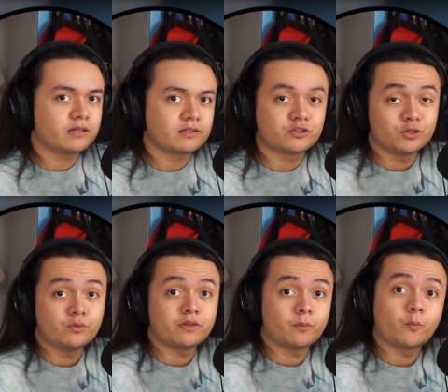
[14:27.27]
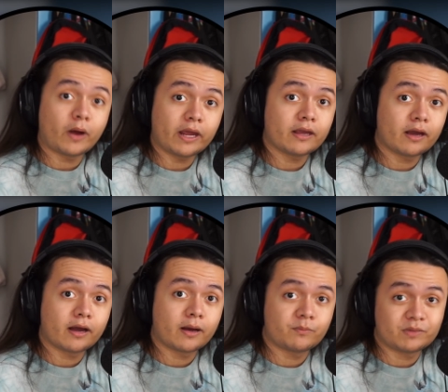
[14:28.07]
to the way
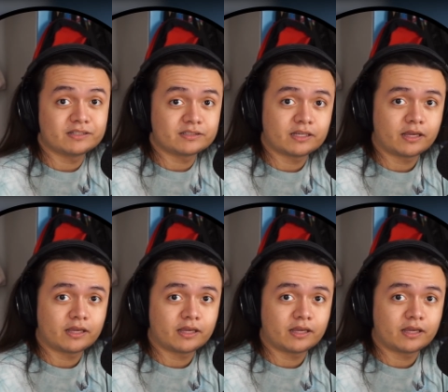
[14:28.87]
um, he's singing.